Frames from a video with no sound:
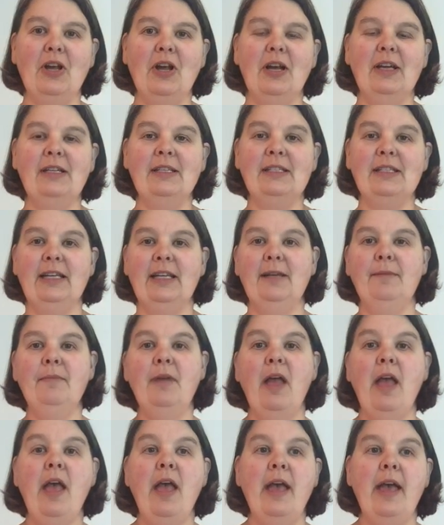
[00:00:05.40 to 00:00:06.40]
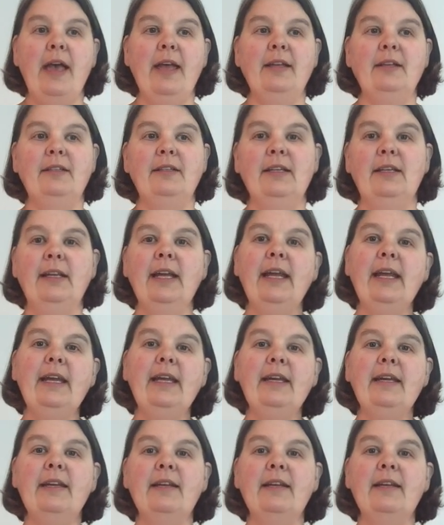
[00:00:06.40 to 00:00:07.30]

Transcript: On team, and today